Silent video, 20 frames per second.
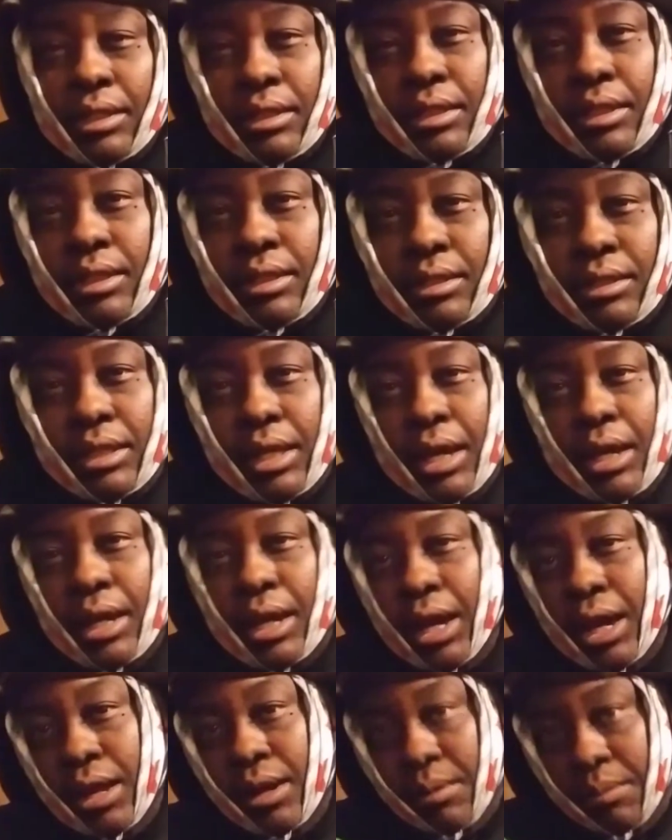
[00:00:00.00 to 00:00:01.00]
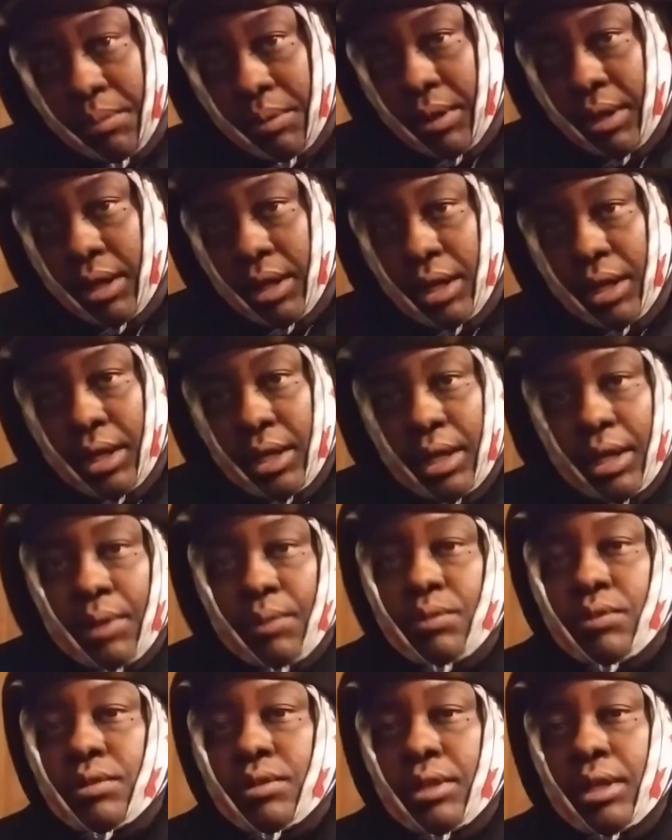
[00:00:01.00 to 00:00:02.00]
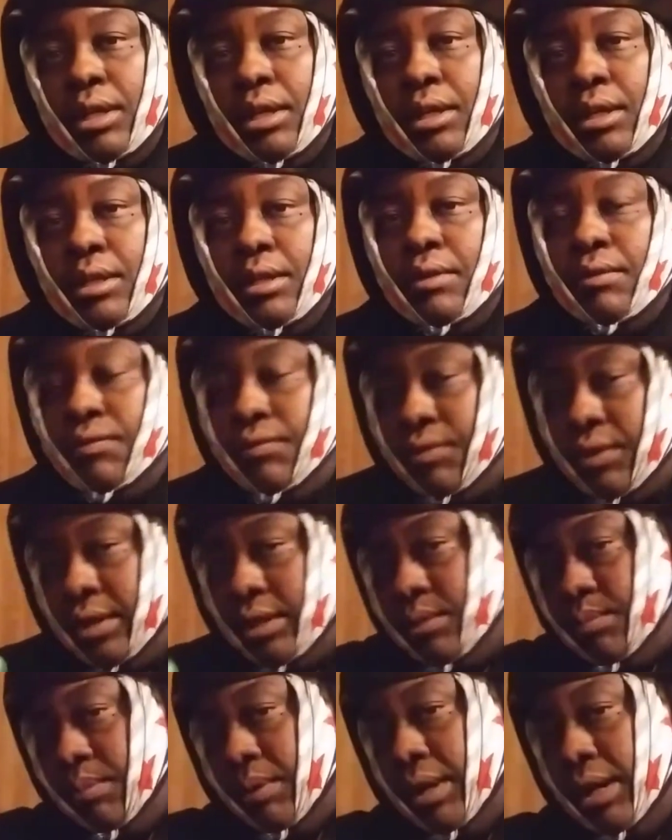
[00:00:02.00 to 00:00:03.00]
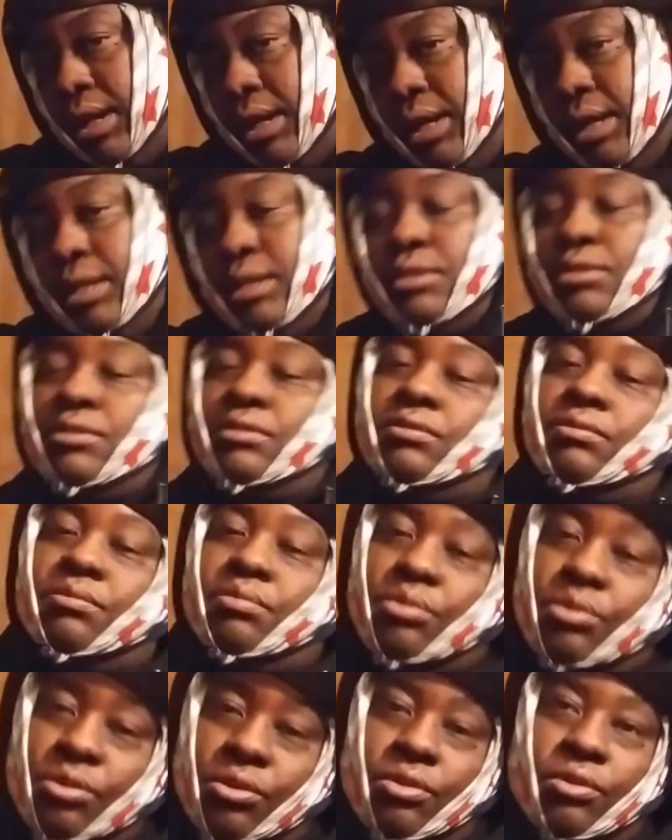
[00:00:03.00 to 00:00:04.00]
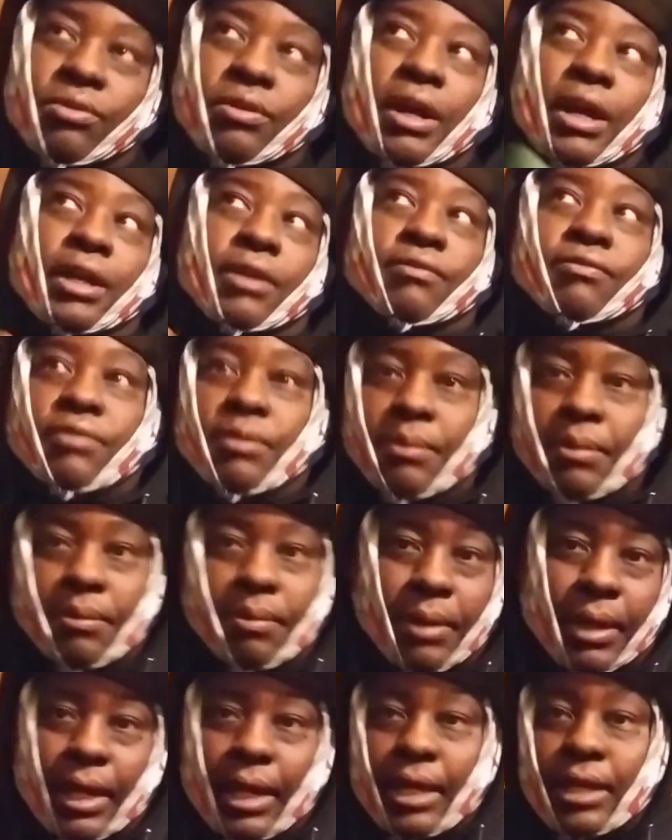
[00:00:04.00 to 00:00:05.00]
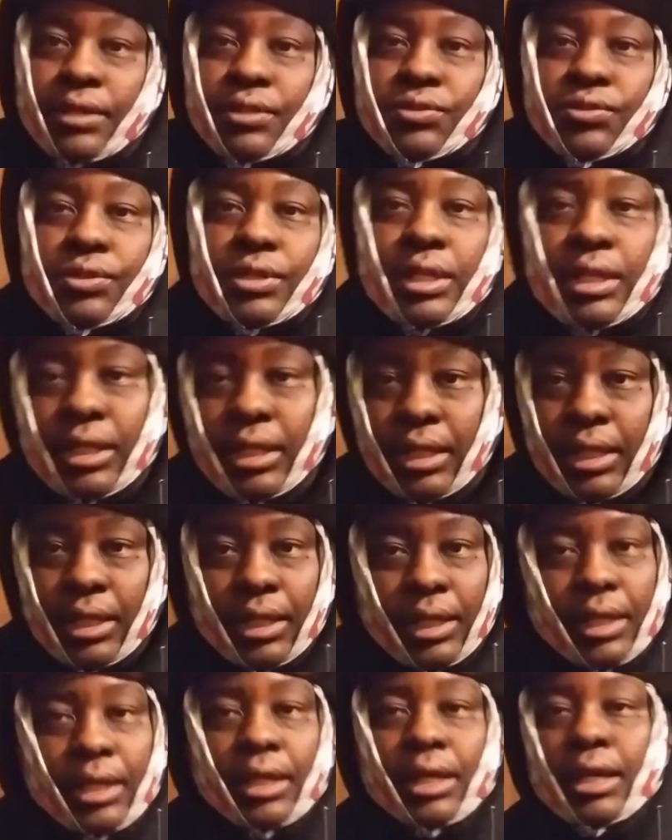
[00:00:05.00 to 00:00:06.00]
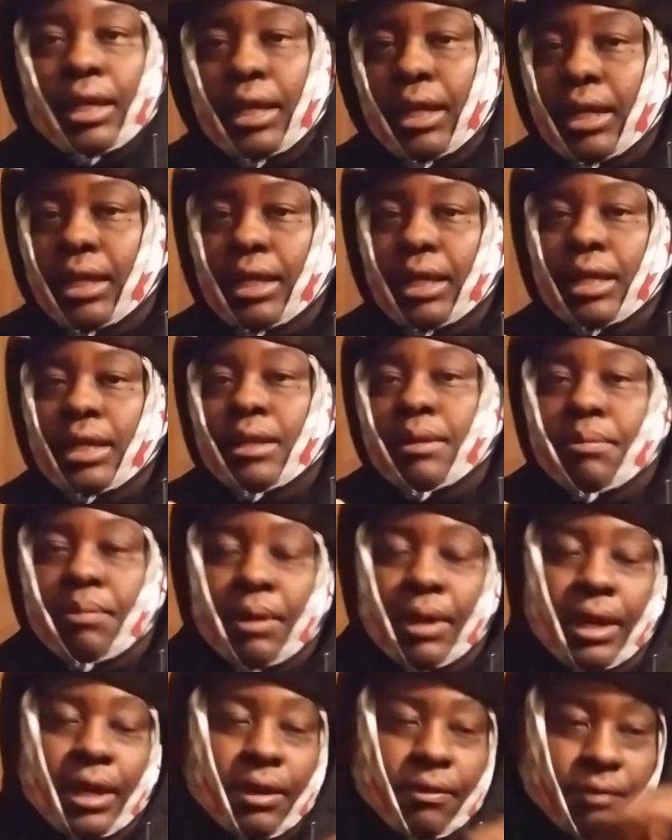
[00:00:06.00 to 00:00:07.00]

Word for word: It's that kind of pine, I would say. A fresh pine that you pull right from a pine tree and you get the pine